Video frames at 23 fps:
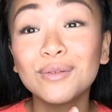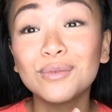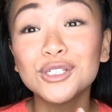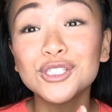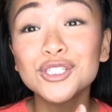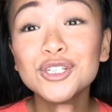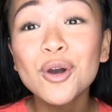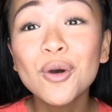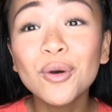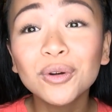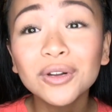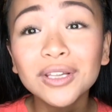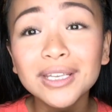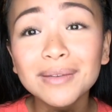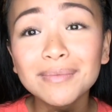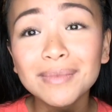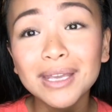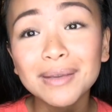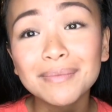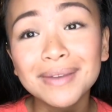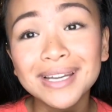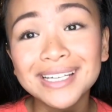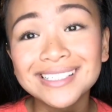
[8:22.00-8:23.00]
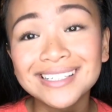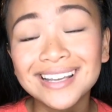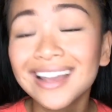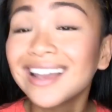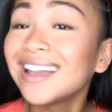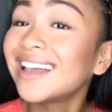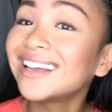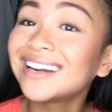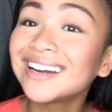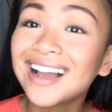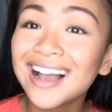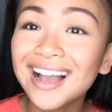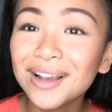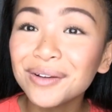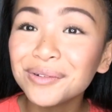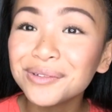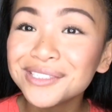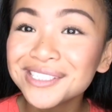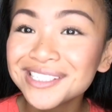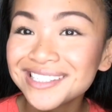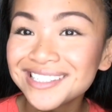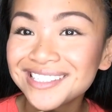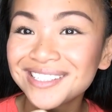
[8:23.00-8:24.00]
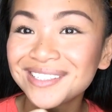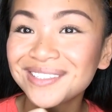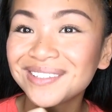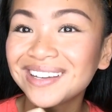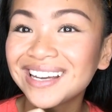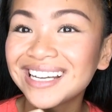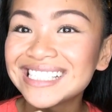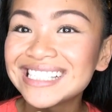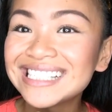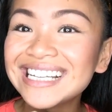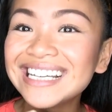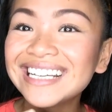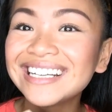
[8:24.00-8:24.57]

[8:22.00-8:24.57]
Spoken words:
That would totally make my day, and I will see you guys